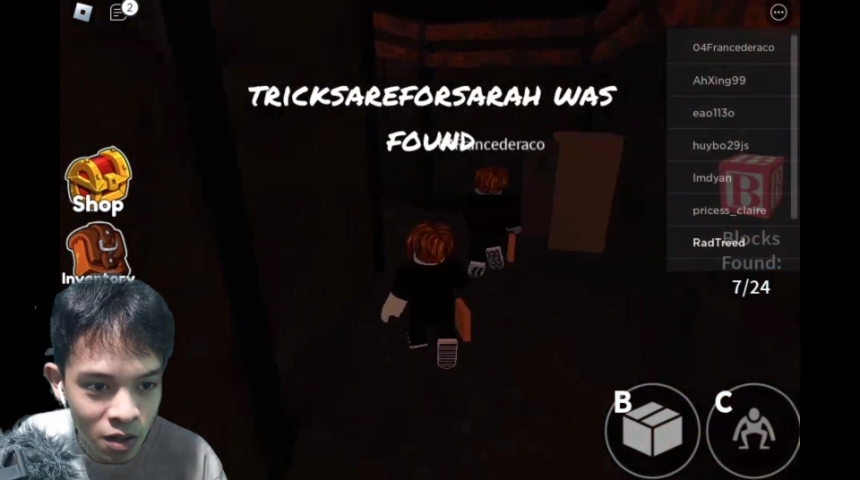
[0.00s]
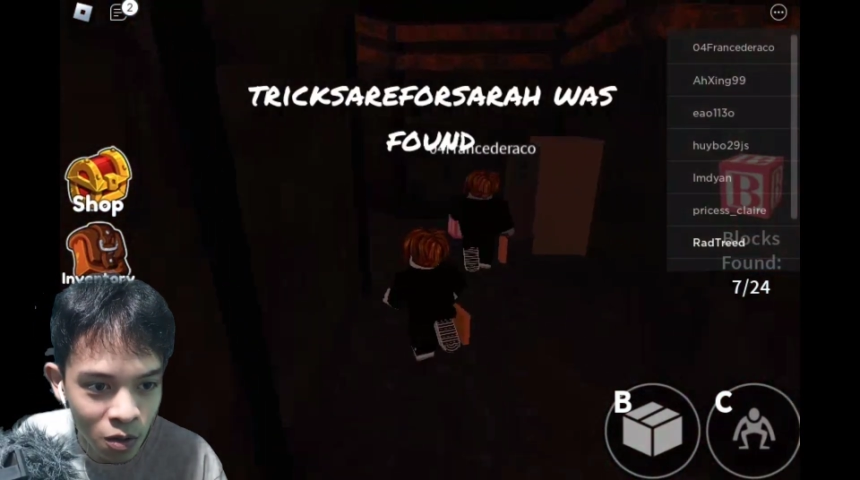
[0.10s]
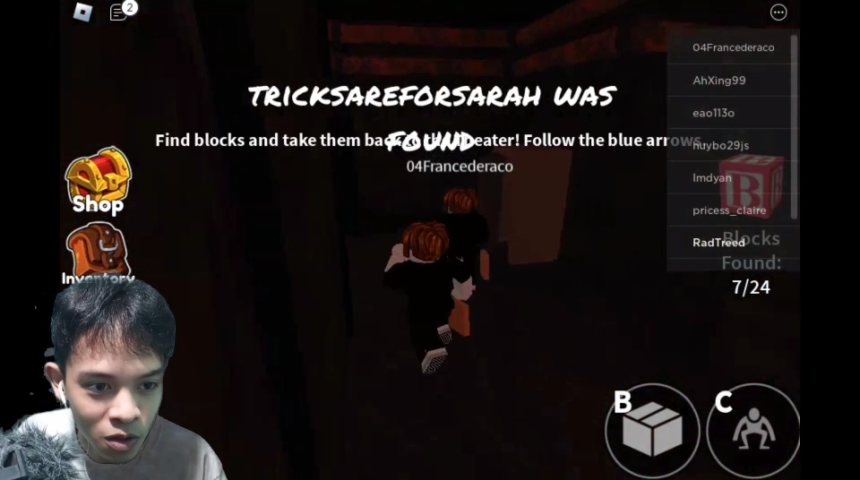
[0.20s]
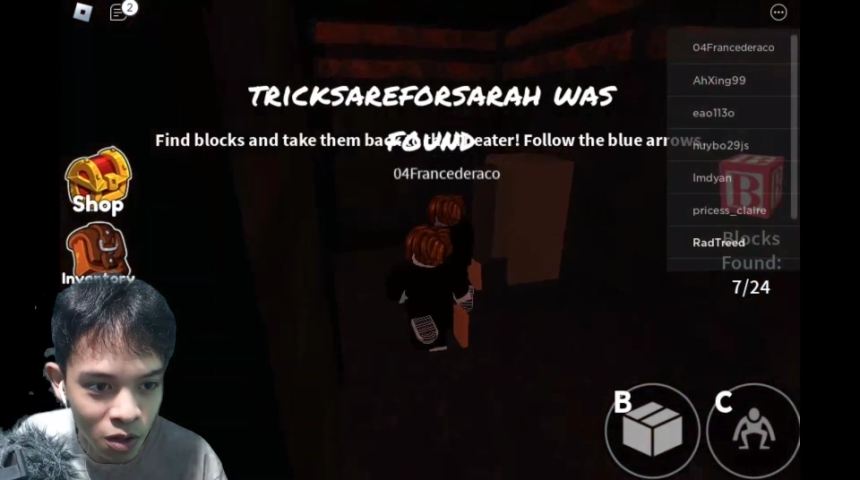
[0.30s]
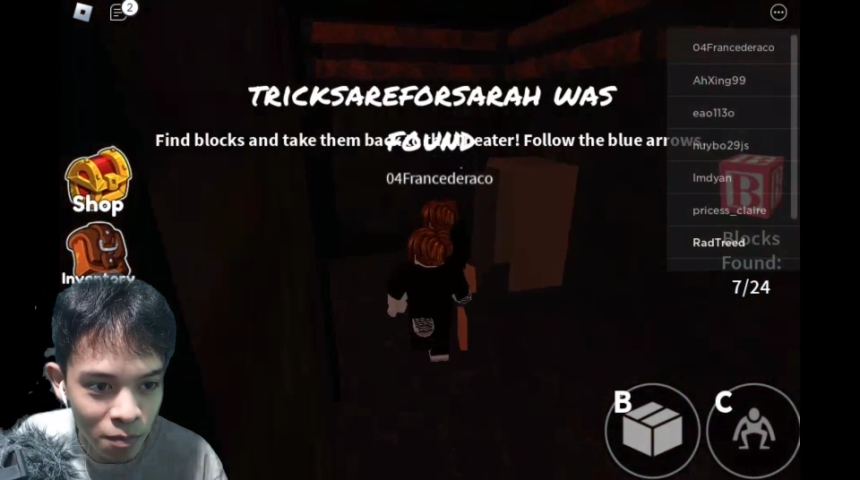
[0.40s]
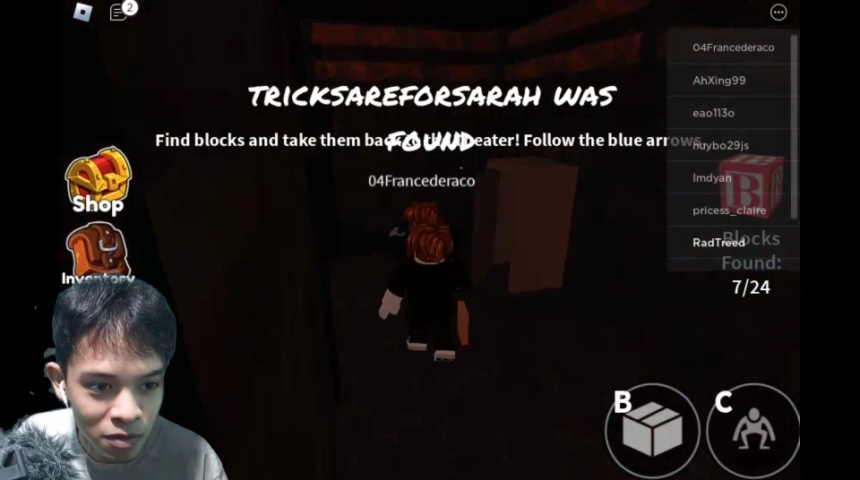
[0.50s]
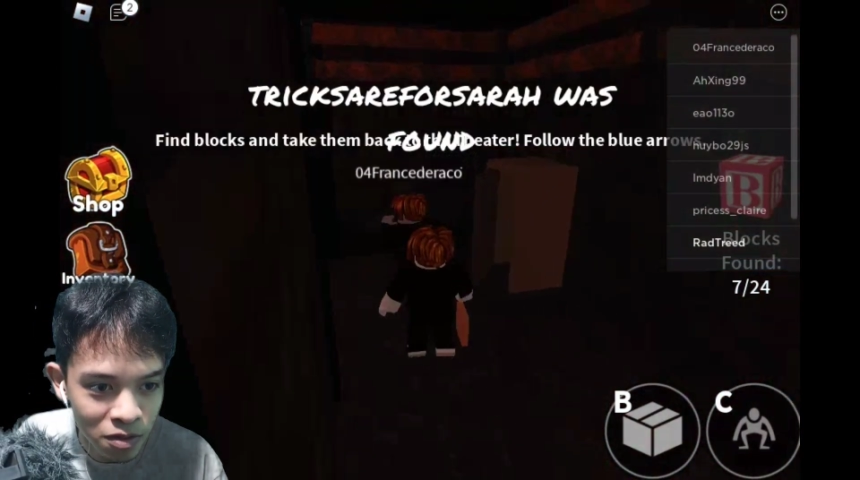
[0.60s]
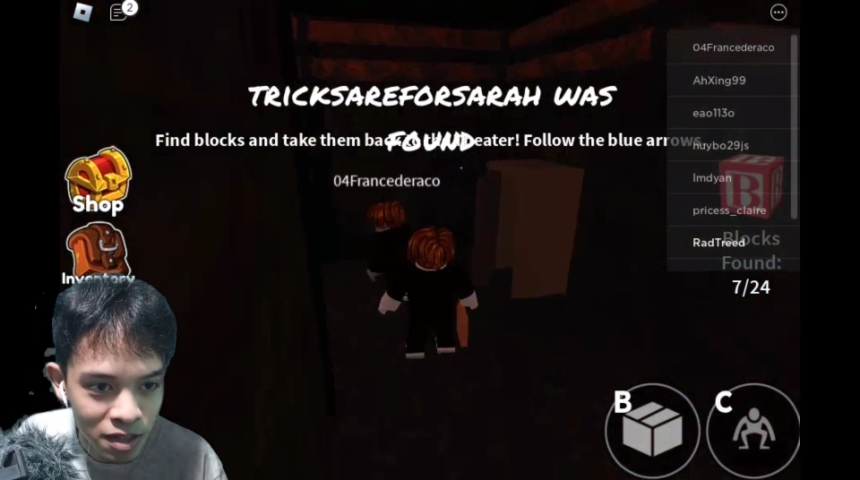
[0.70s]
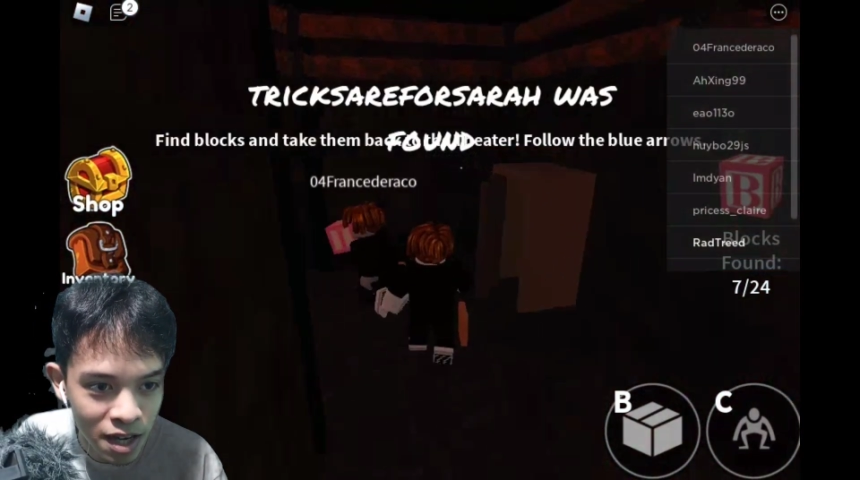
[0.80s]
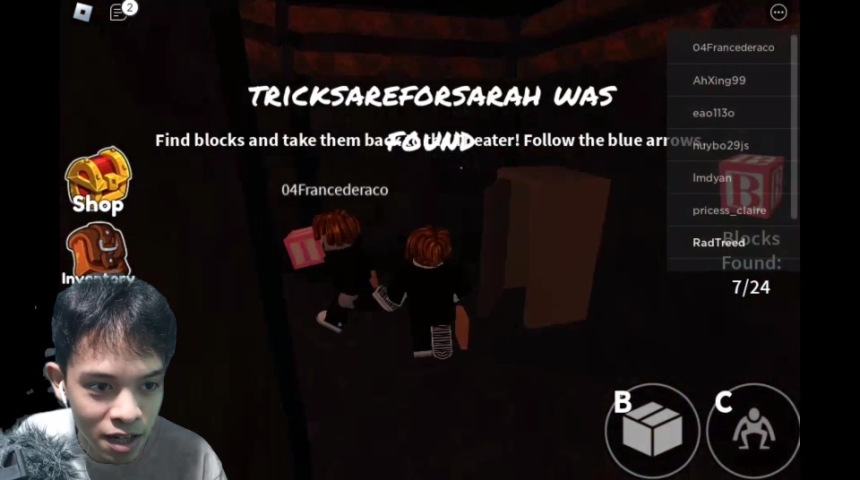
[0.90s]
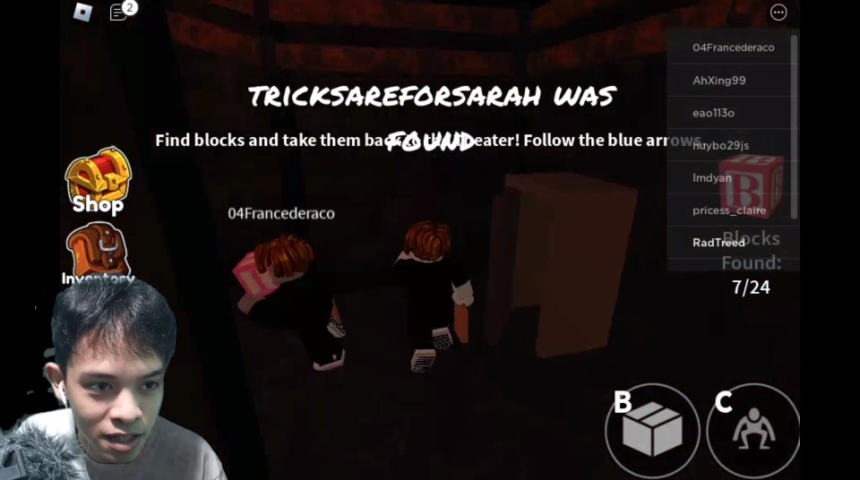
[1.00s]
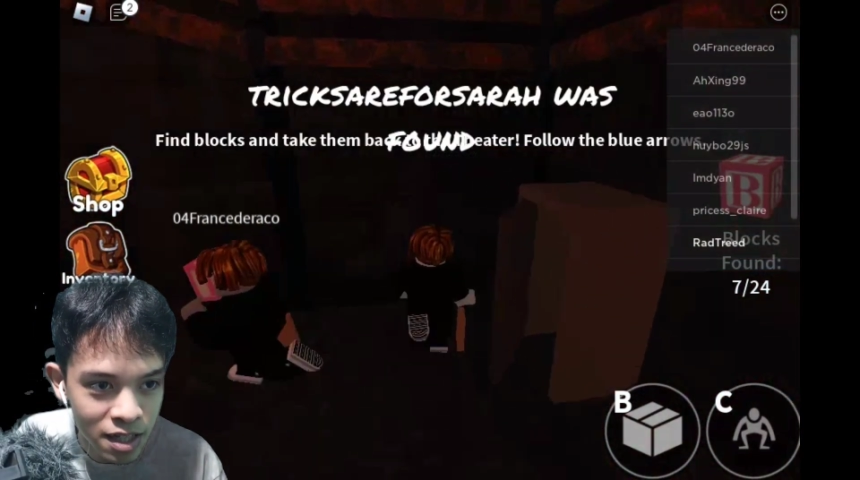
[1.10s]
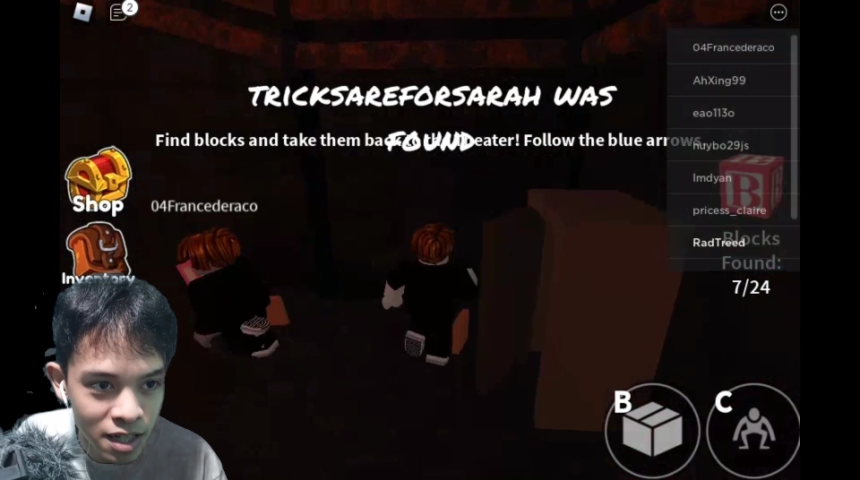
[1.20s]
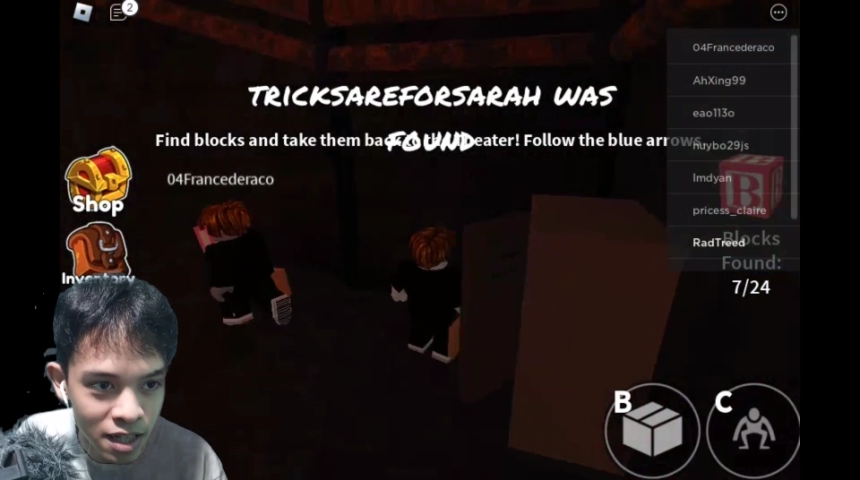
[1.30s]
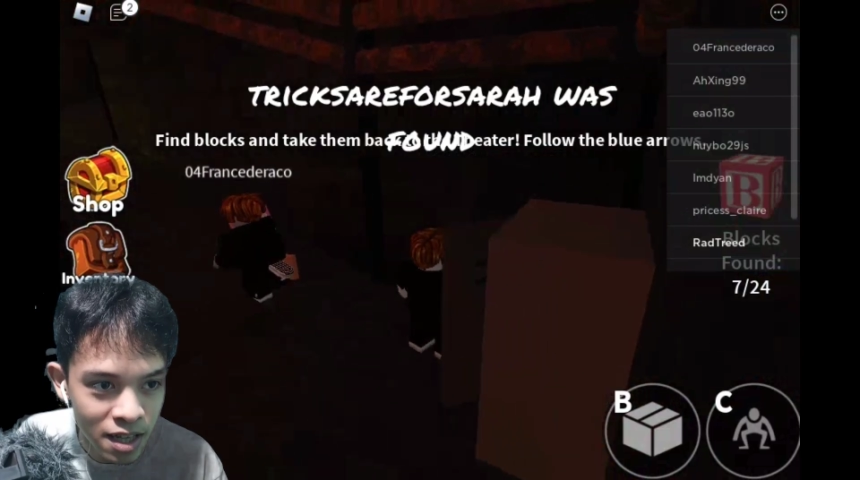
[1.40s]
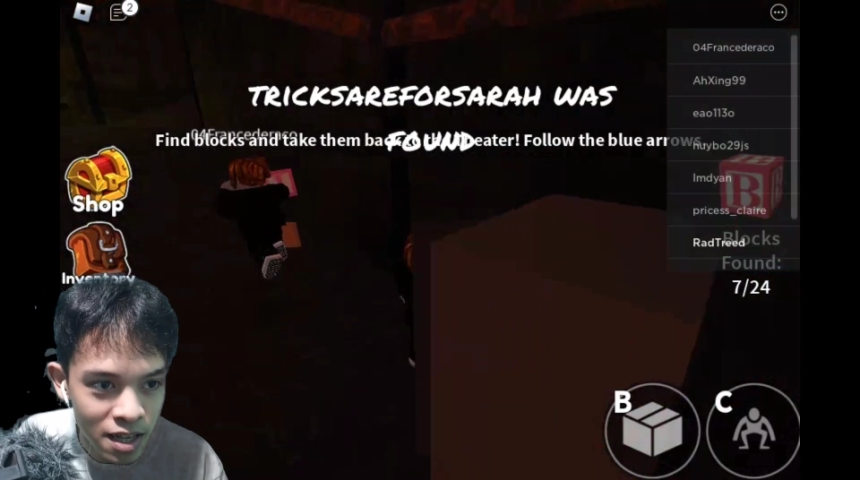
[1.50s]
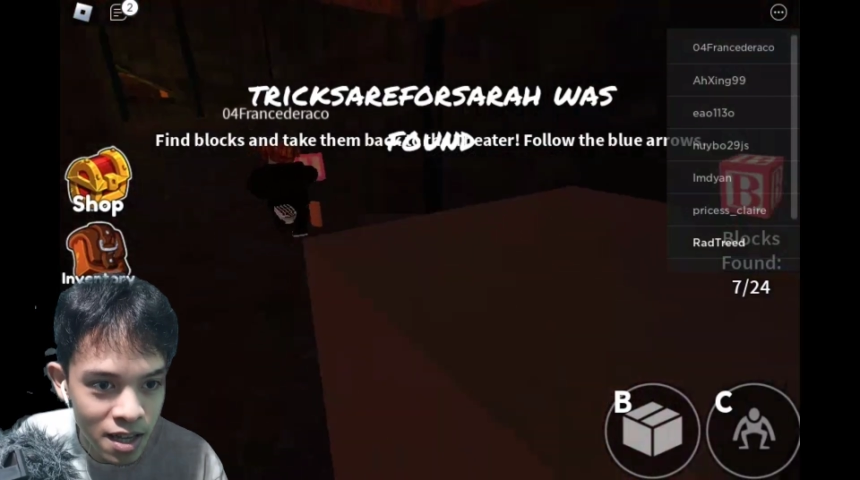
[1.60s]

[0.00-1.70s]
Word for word: Oh no, I'm so scared. Yeah.